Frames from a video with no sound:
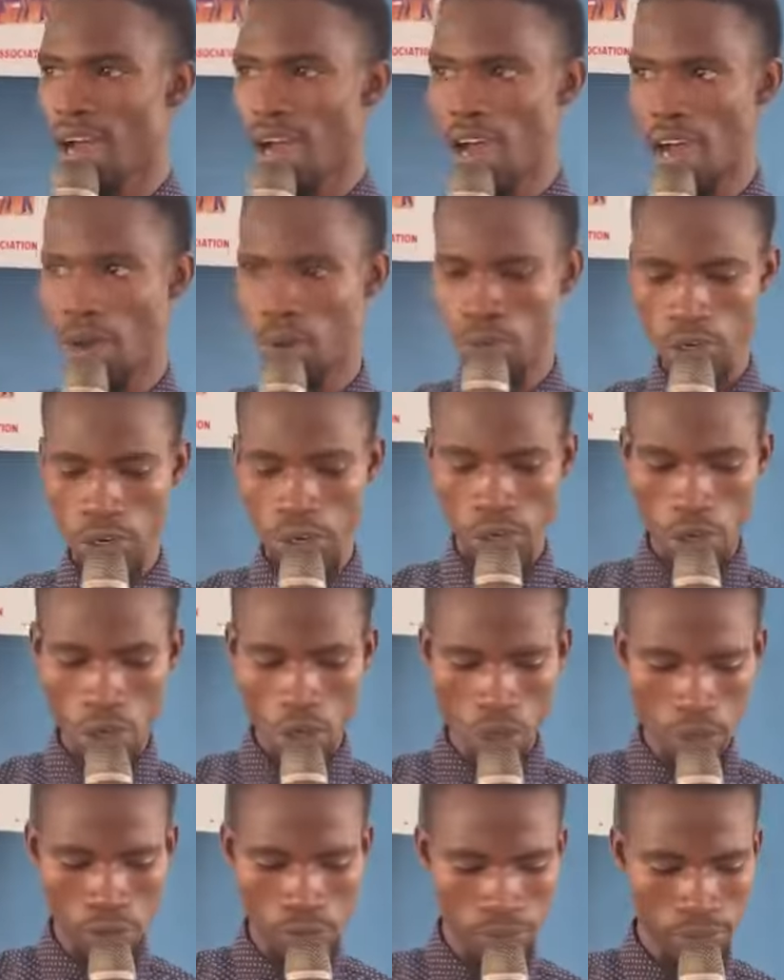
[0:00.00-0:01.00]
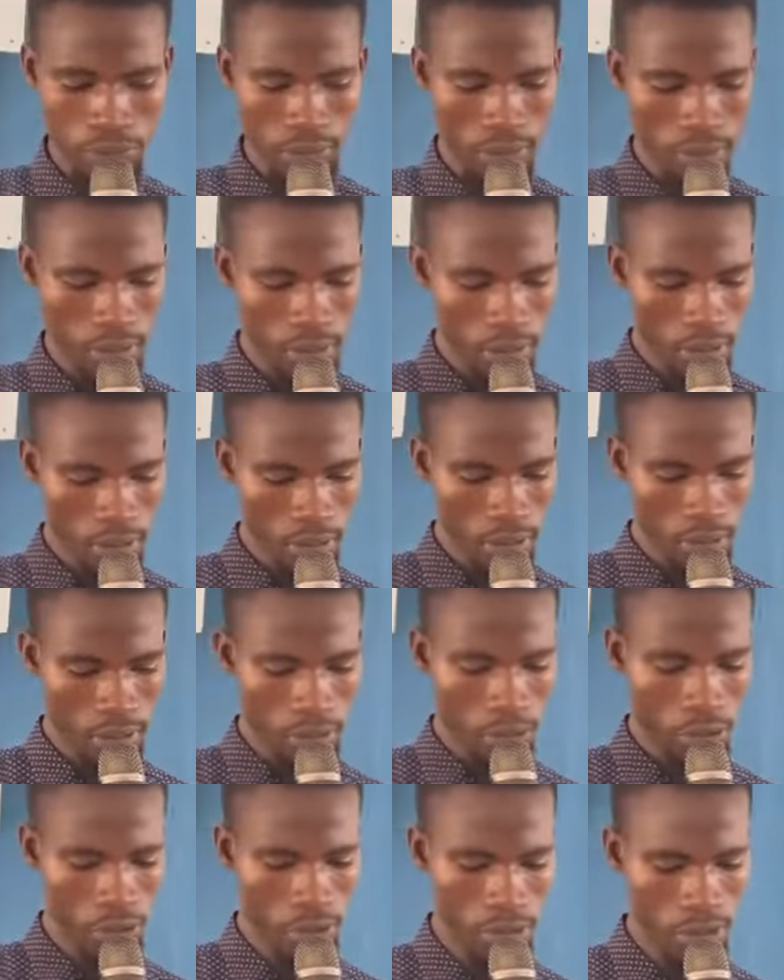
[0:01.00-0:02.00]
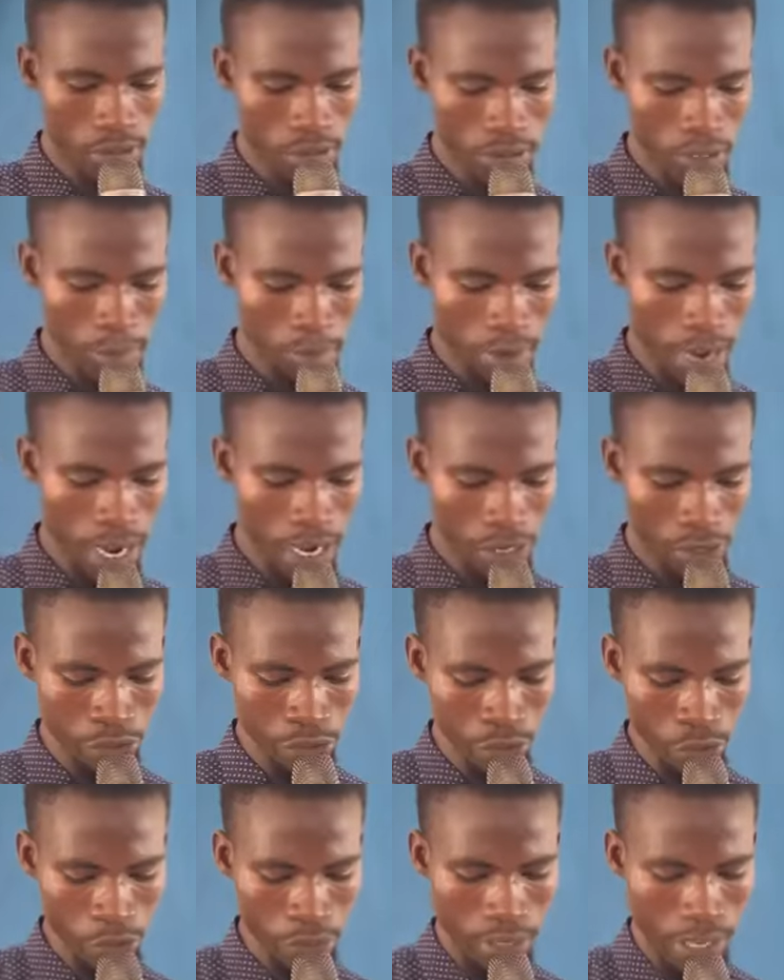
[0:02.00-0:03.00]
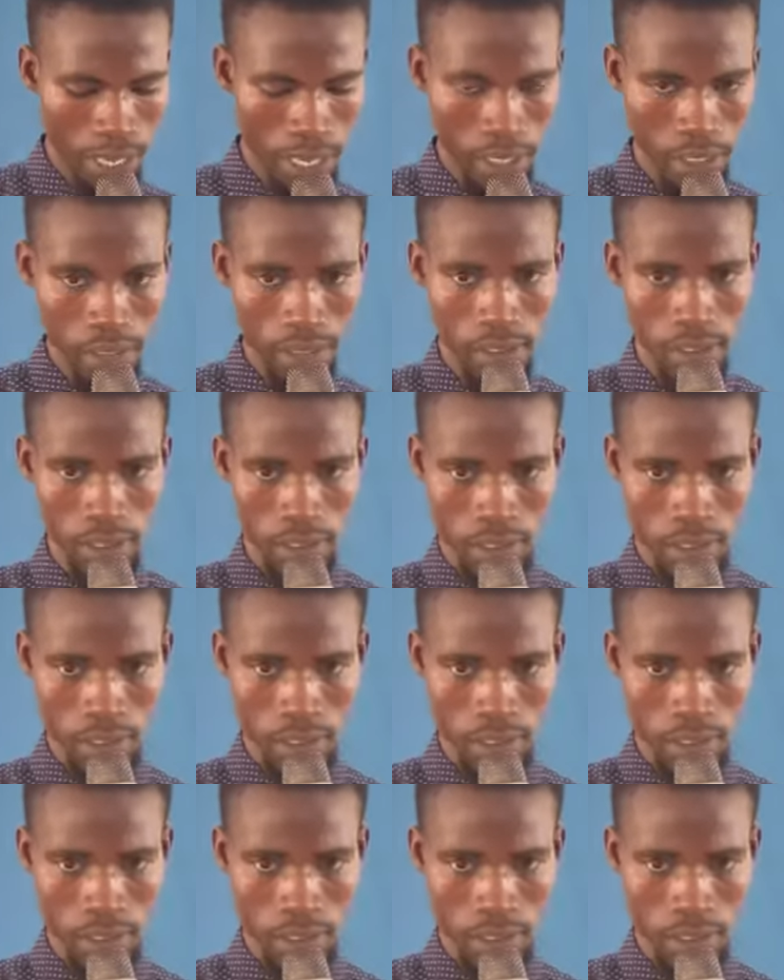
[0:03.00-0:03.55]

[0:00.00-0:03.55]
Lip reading: I would love to remind you that.